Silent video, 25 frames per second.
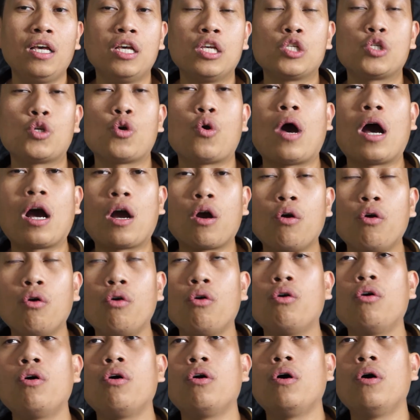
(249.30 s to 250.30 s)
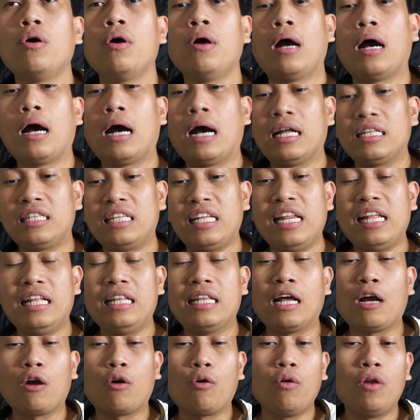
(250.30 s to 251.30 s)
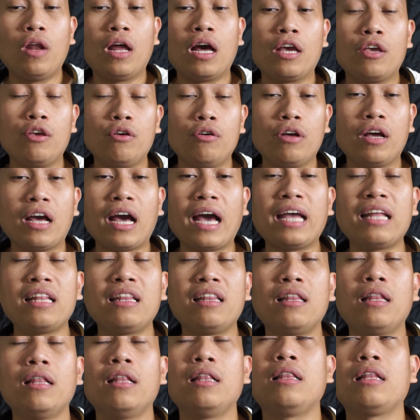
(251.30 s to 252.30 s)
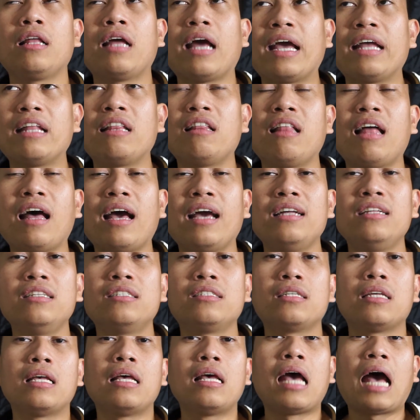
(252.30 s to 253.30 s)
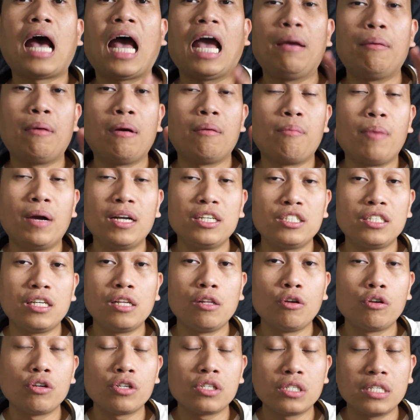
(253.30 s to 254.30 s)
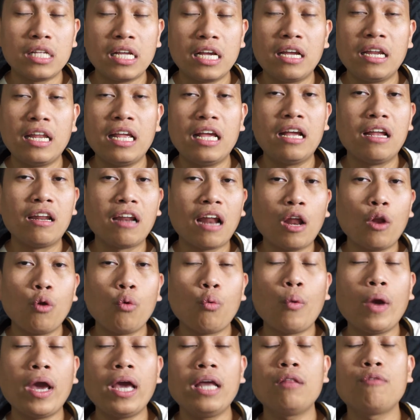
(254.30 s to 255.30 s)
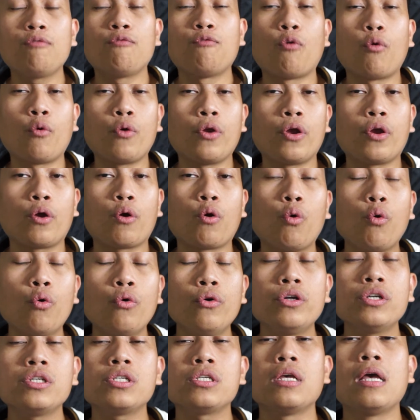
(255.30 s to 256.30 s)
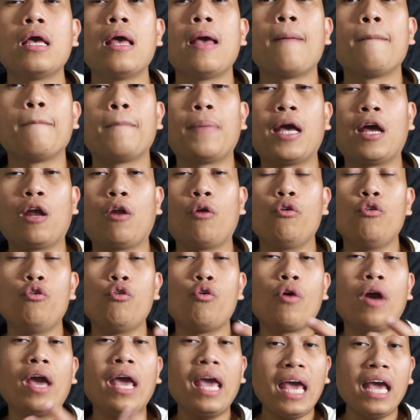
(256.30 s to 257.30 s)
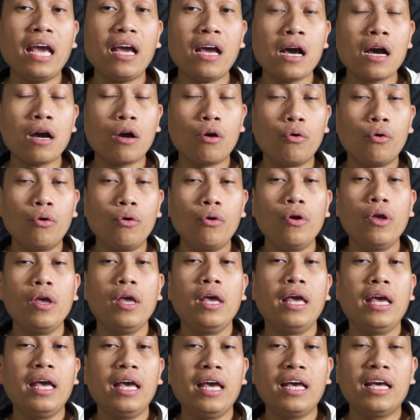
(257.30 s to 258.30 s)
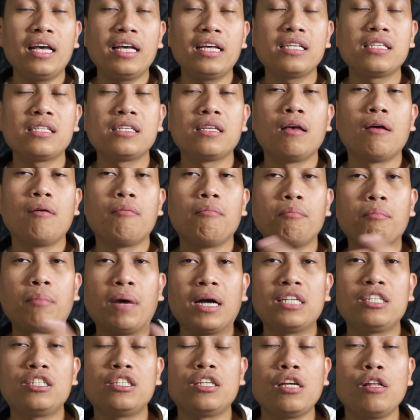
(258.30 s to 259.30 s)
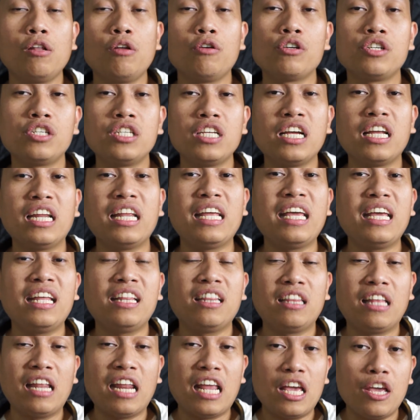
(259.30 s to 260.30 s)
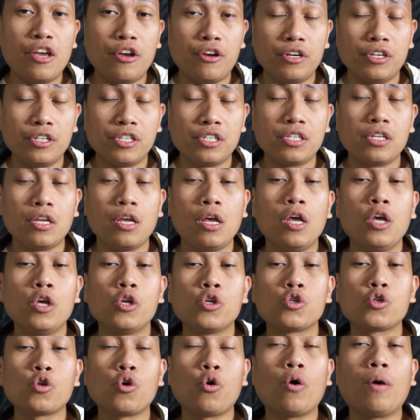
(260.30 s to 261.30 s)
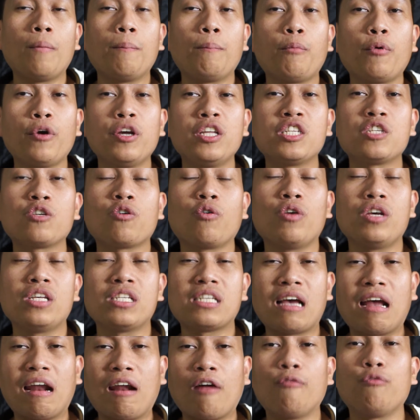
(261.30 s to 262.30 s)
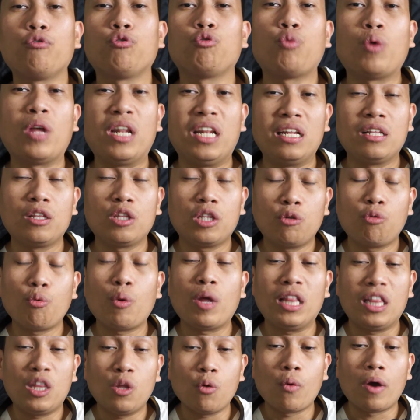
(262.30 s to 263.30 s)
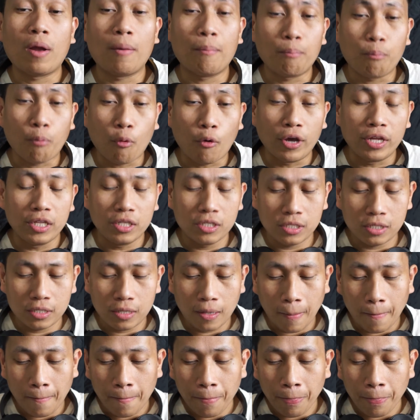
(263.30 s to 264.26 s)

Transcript: So ako, uh, tinignan ko lang yung guide guidelines. I'm a bachelor's degree graduate, four year course, pero yung E C A ko is bachelor's degree three years. So ang points ko is around twenty-one points.